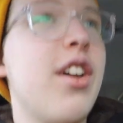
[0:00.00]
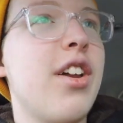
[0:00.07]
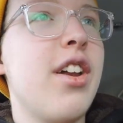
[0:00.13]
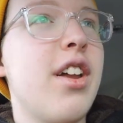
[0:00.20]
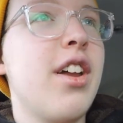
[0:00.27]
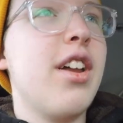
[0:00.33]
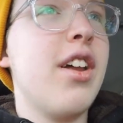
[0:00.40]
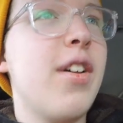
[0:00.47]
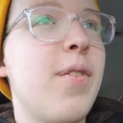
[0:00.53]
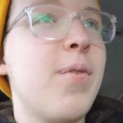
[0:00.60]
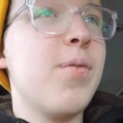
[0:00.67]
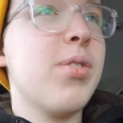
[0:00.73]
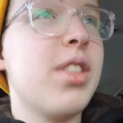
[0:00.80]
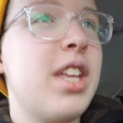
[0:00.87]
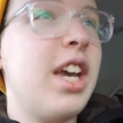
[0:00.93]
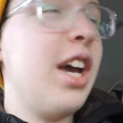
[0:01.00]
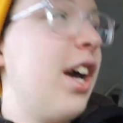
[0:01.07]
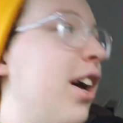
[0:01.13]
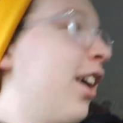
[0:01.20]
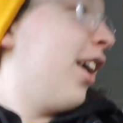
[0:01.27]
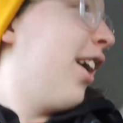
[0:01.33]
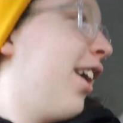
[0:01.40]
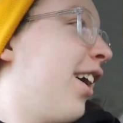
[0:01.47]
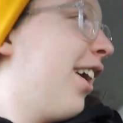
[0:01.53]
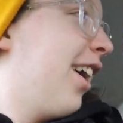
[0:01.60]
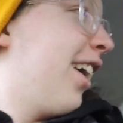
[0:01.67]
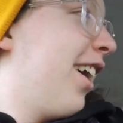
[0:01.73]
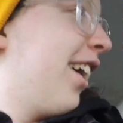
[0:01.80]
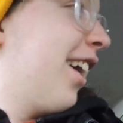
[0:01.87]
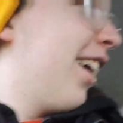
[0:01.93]
Threw up? Yeah. What do
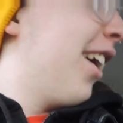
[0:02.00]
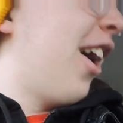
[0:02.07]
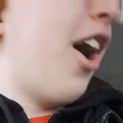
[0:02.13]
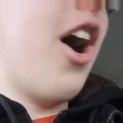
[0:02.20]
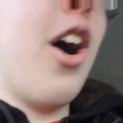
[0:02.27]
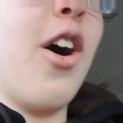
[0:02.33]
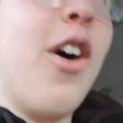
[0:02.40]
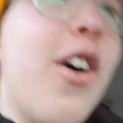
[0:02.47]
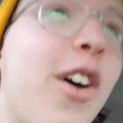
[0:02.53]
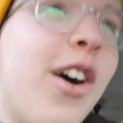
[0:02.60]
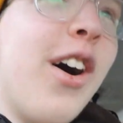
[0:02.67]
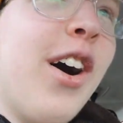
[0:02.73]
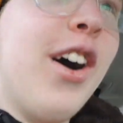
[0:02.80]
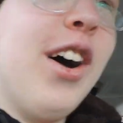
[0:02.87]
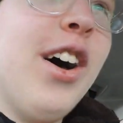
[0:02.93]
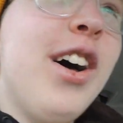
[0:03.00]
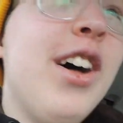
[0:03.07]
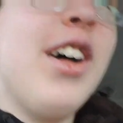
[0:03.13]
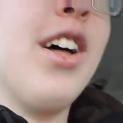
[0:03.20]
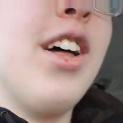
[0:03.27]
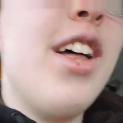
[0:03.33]
you mean threw up? Oh, uh,